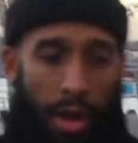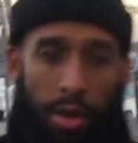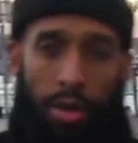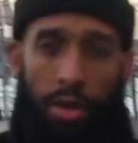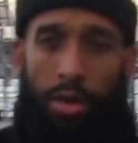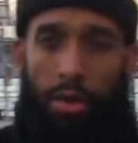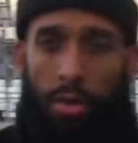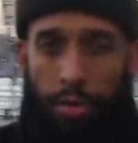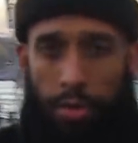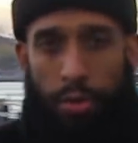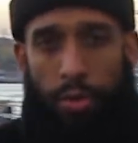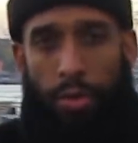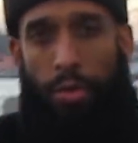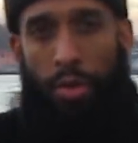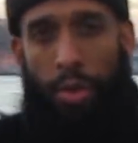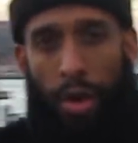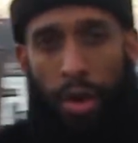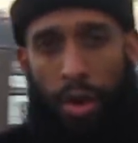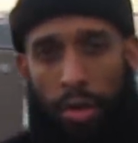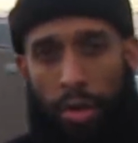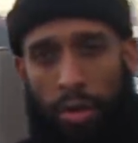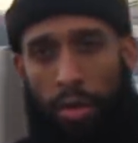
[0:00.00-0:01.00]
I could have
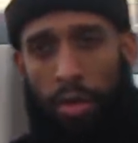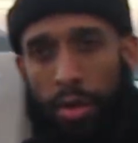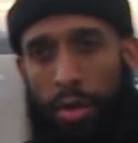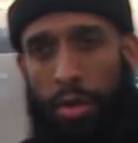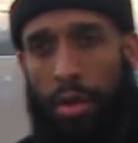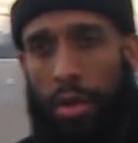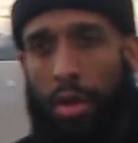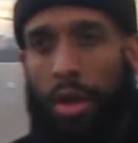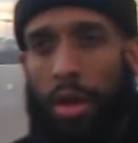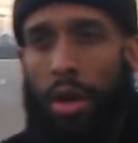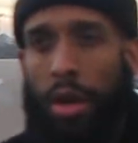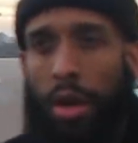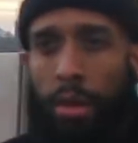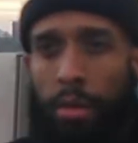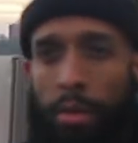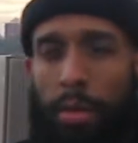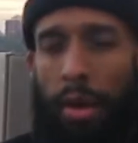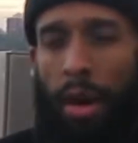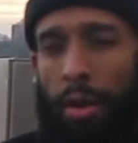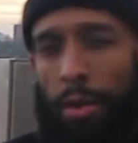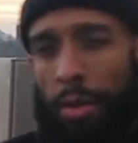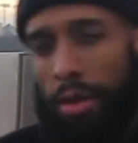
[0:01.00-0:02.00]
worked on,
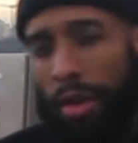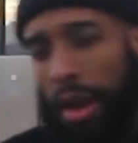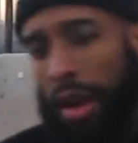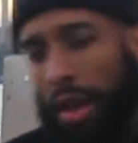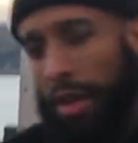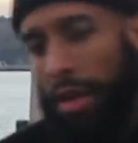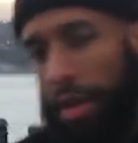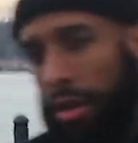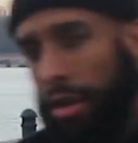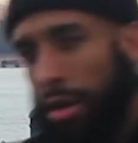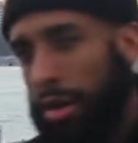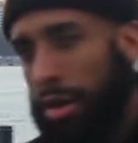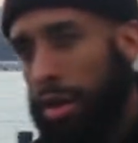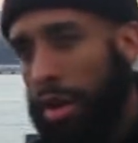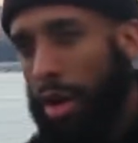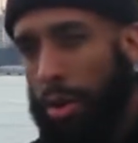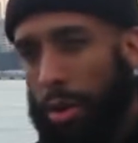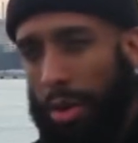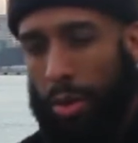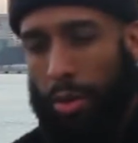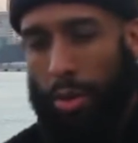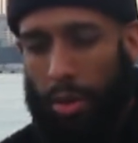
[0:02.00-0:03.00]
but I was kind of
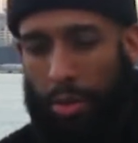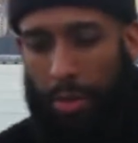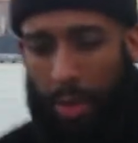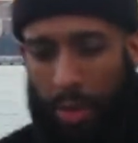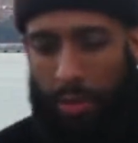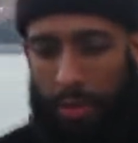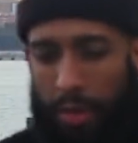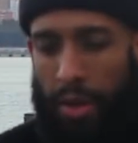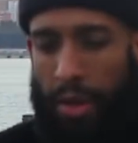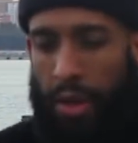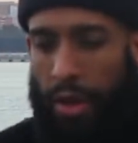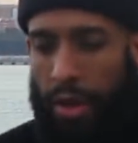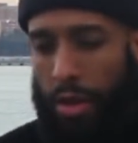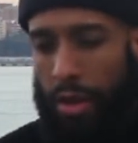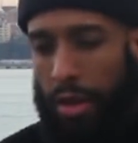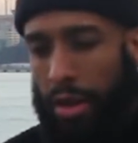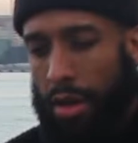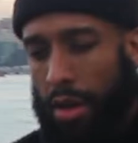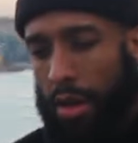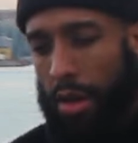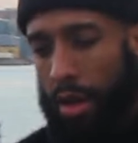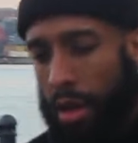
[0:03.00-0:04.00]
going with my
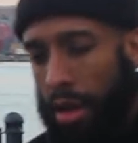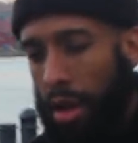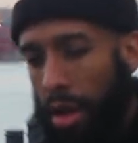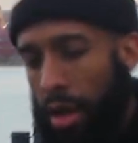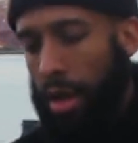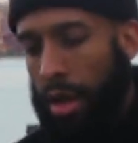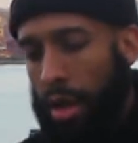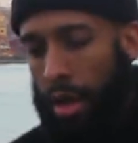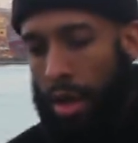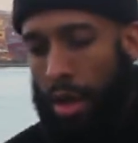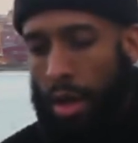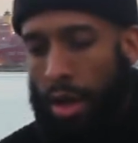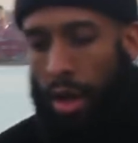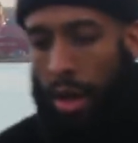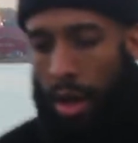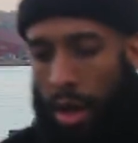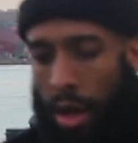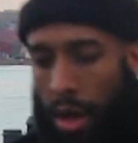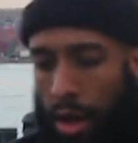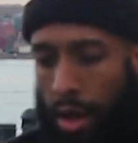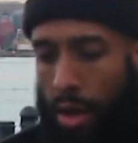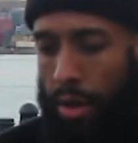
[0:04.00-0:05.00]
feeling.
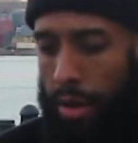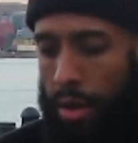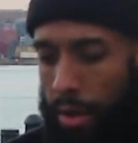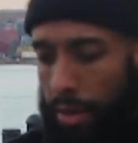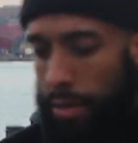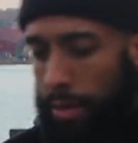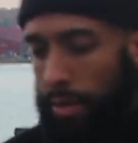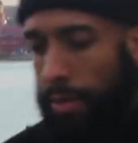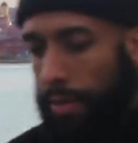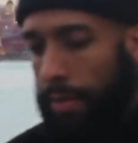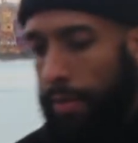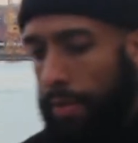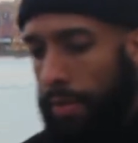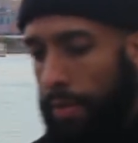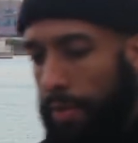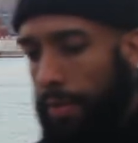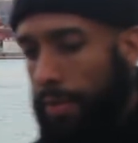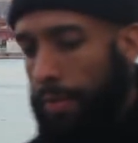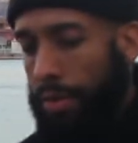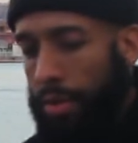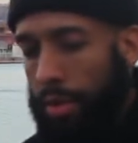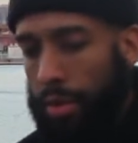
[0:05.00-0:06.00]

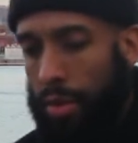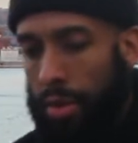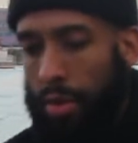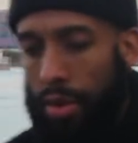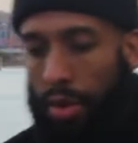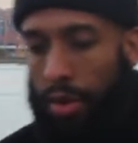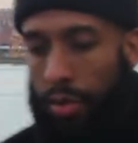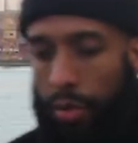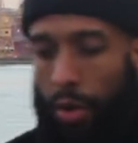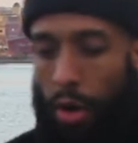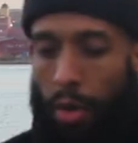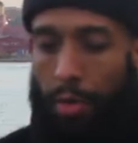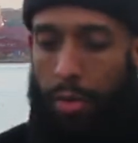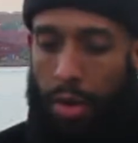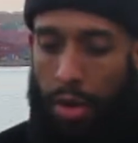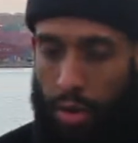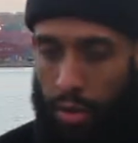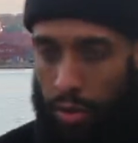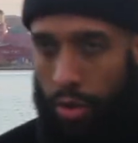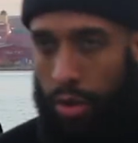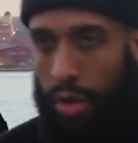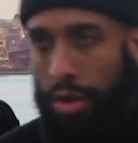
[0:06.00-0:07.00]
For
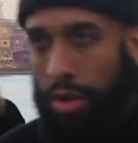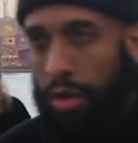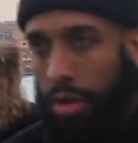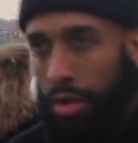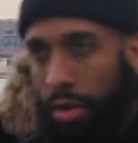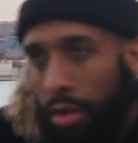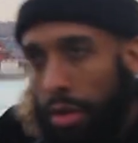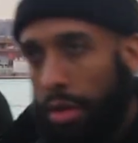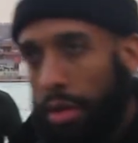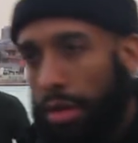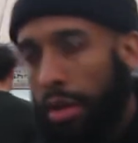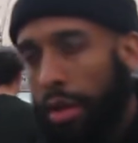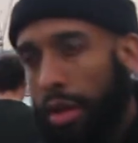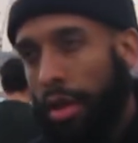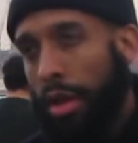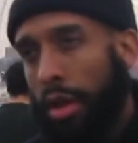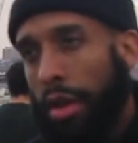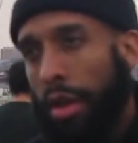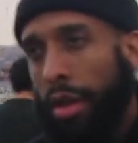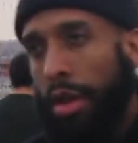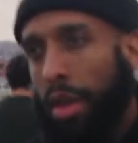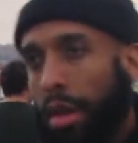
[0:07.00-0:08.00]
obvious reasons,
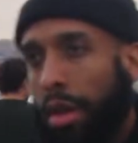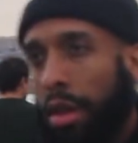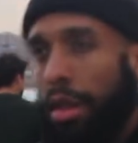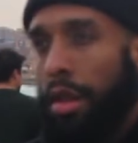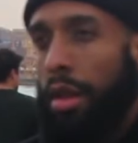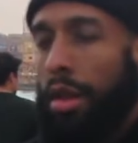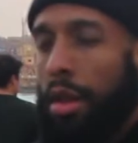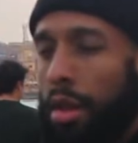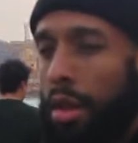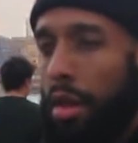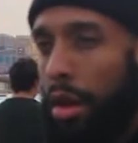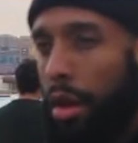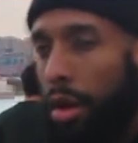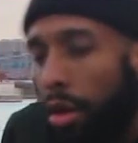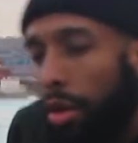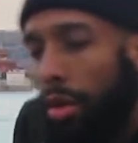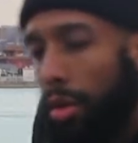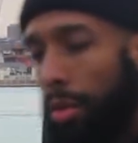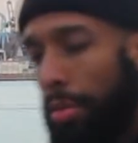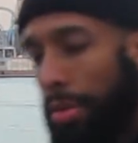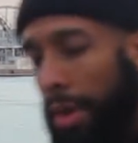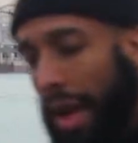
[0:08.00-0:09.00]
the
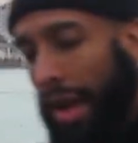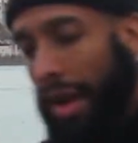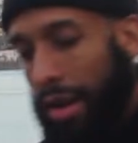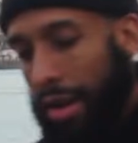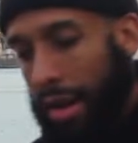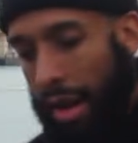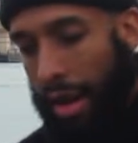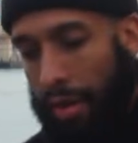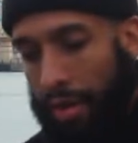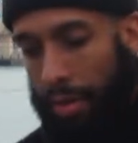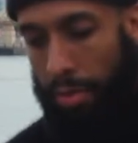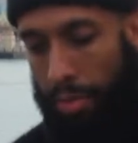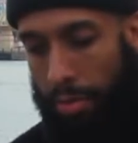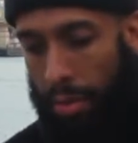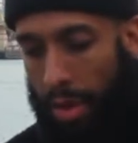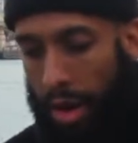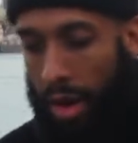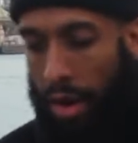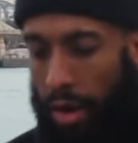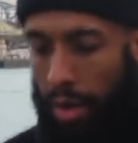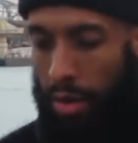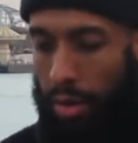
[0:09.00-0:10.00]
whole Black Lives
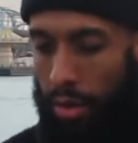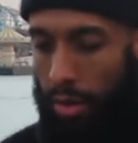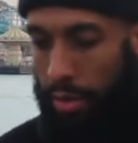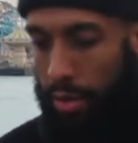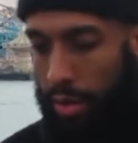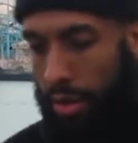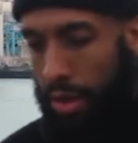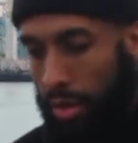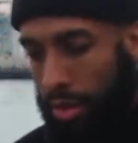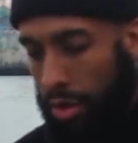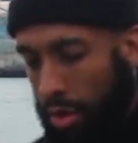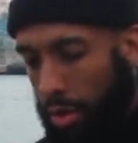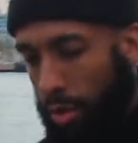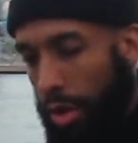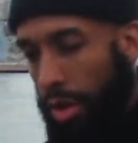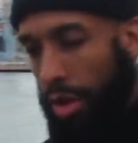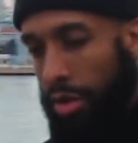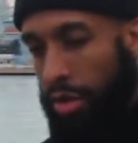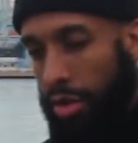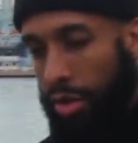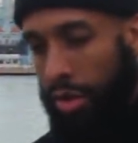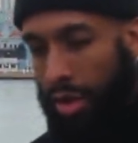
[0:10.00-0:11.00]
Matter
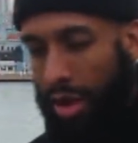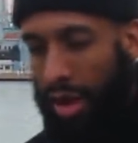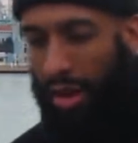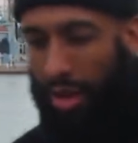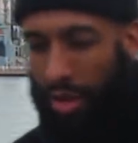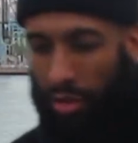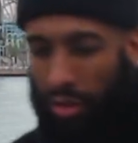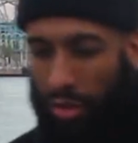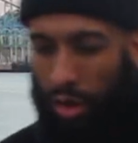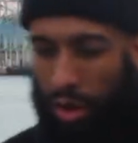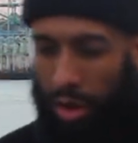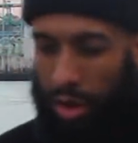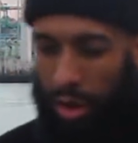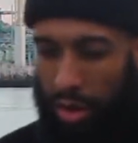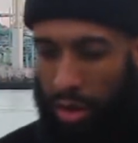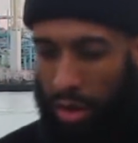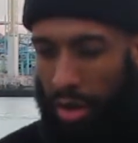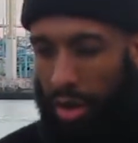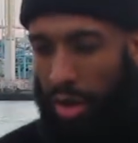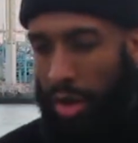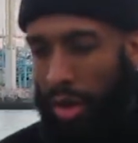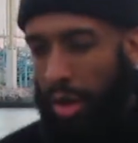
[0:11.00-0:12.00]
situation kind of triggered